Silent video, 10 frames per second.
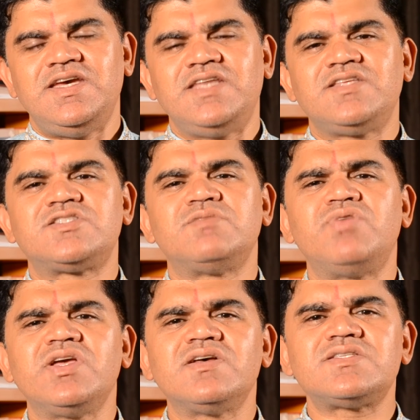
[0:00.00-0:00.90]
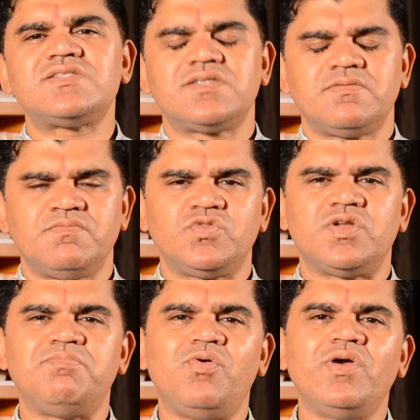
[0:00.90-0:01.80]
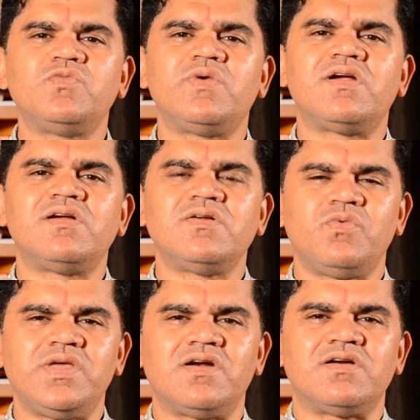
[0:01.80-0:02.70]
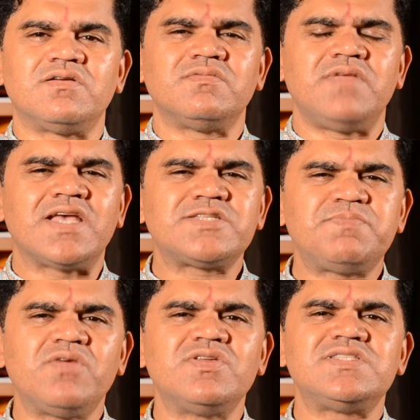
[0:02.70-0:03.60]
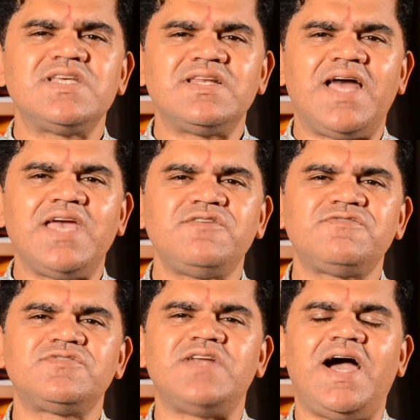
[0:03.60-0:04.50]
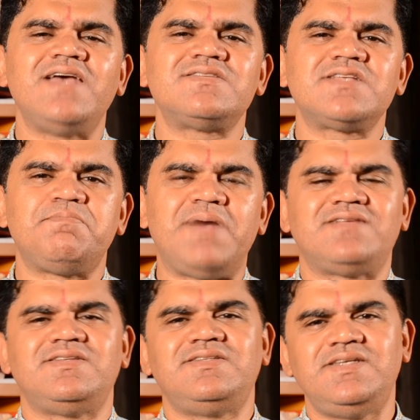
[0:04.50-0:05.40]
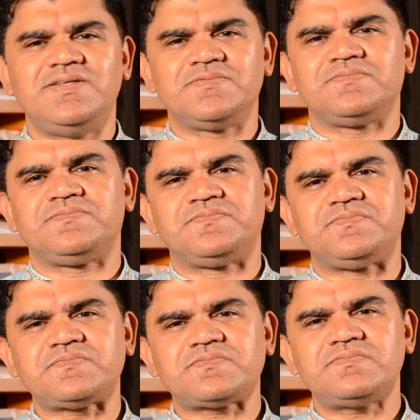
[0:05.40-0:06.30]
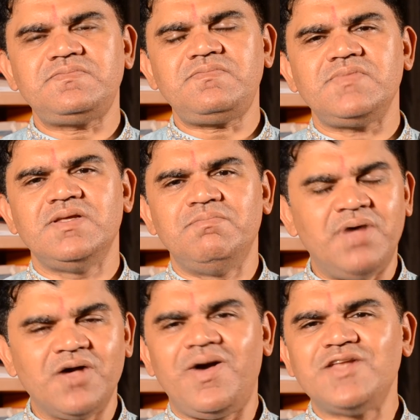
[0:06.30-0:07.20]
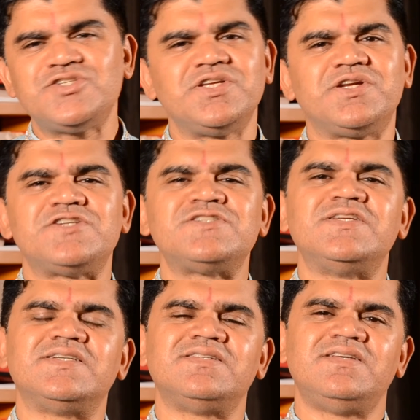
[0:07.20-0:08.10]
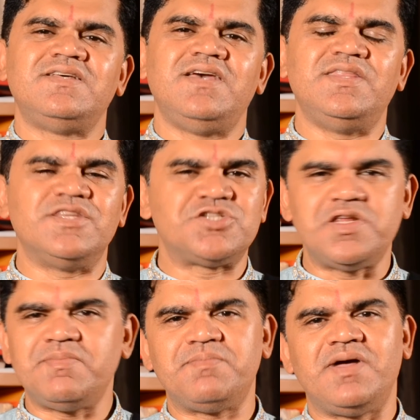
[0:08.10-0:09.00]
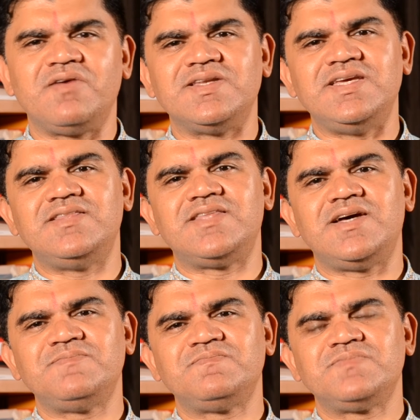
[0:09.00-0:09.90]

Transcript: It is to bring us to the point where we are experiencing life to the highest capacity. Bhagwan Shri Krishna in the Srimad Bhagavad Gita,